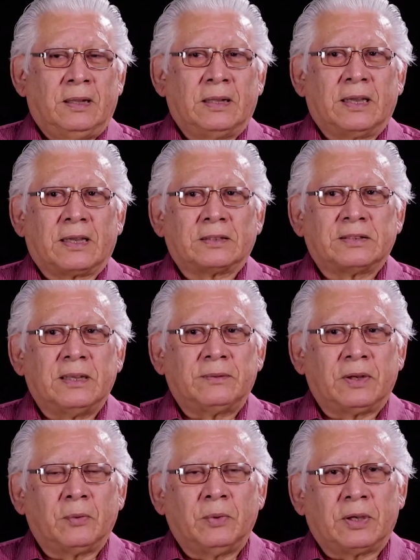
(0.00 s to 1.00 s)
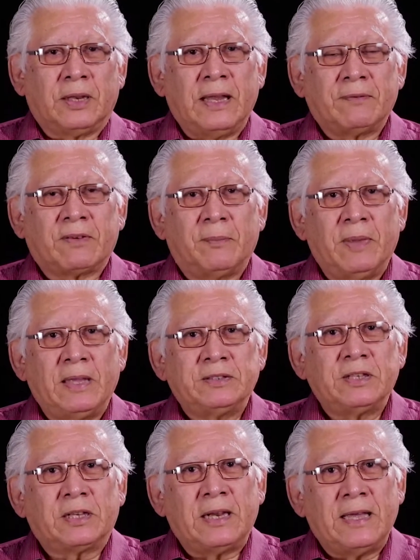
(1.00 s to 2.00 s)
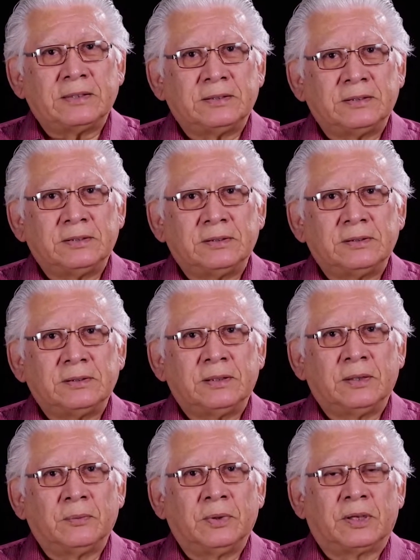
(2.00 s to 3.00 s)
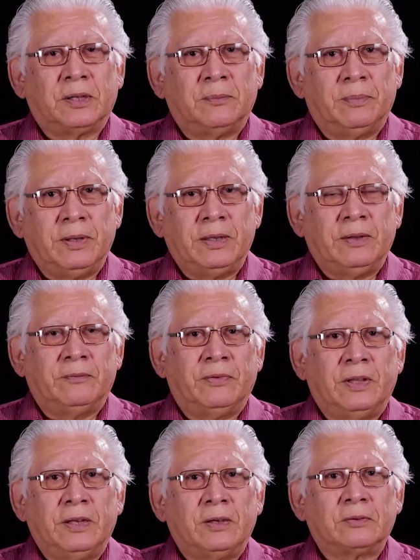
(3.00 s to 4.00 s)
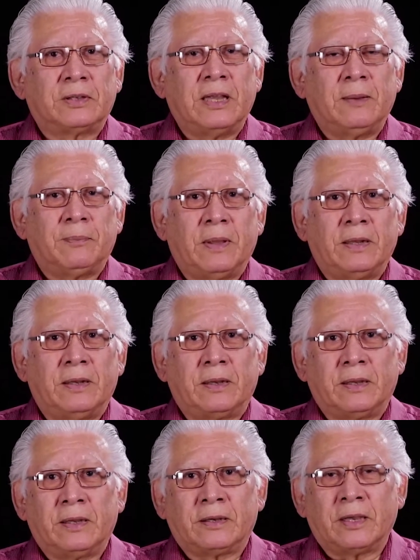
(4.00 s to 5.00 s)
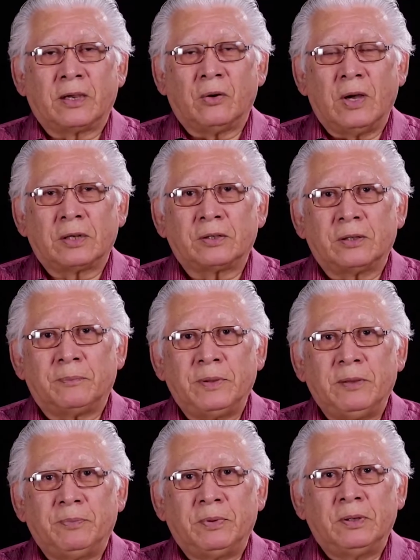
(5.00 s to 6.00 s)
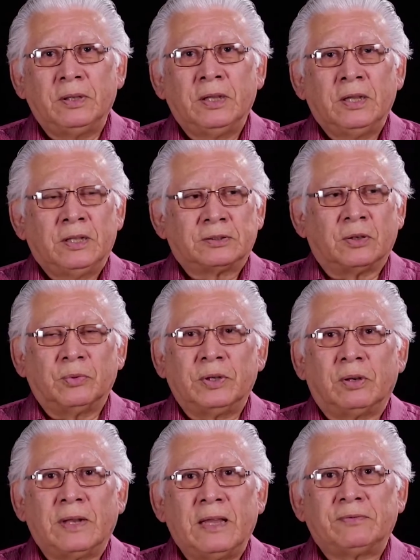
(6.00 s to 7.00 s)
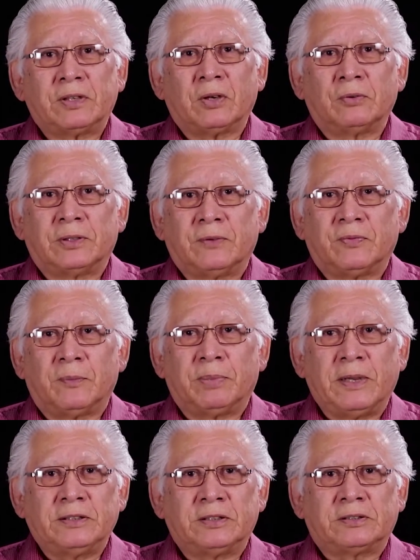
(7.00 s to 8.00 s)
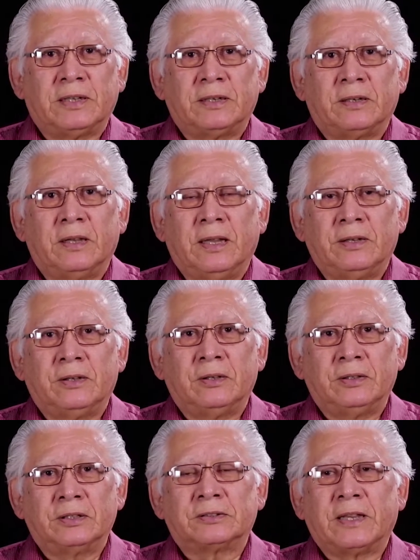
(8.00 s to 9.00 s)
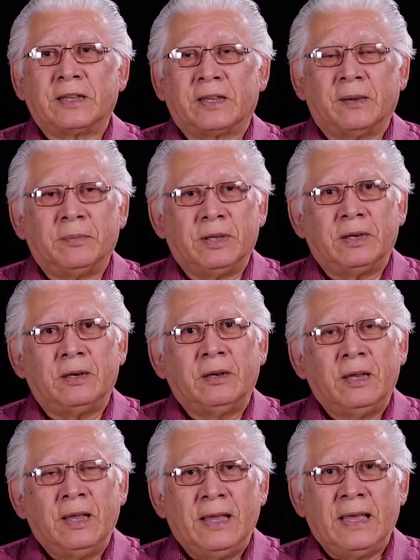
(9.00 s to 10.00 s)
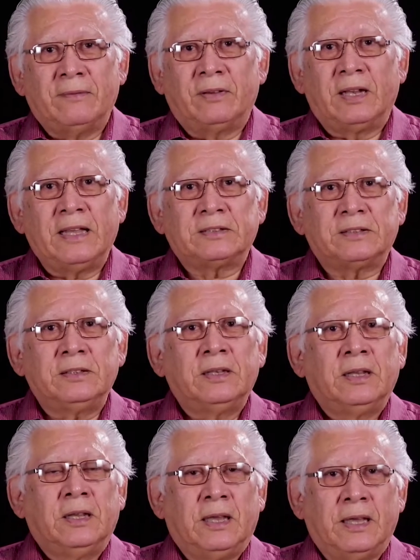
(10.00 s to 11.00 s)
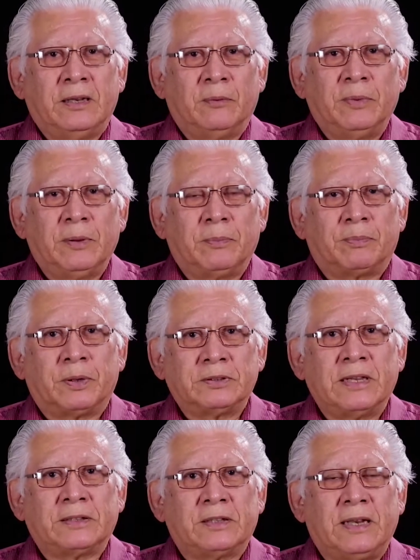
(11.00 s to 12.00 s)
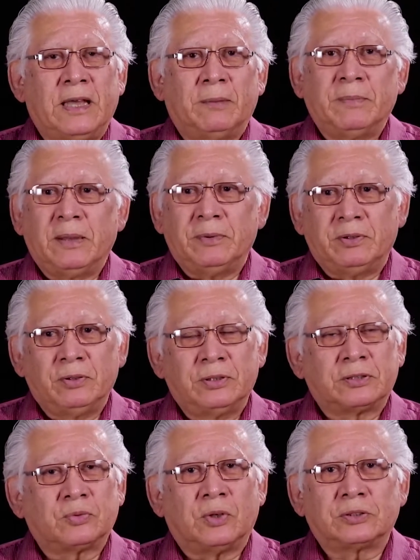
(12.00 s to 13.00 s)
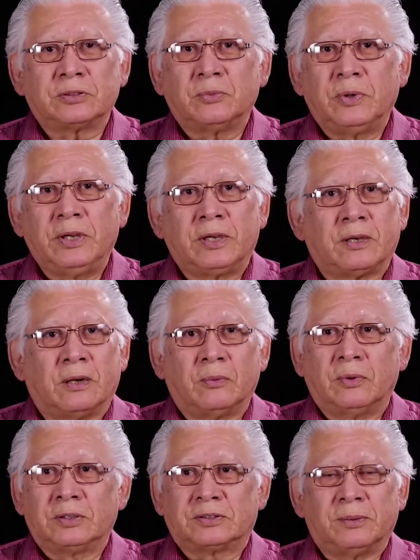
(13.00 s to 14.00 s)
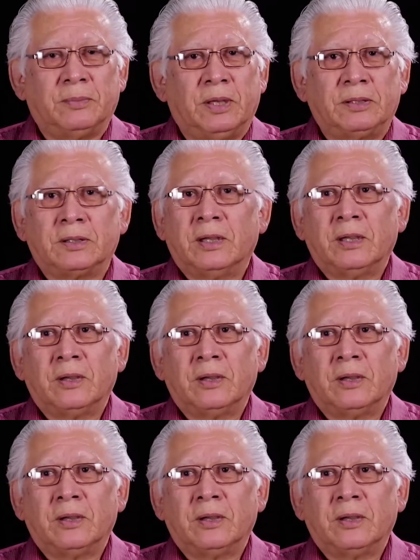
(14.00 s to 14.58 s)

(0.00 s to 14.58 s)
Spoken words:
like I said, we could have Comanche classes. We can be videotaped and it can go out to the people. So we don't have to go different places and do this. They can come here, have a lesson, and it'll be projected out. Maybe do this once a week or once a month,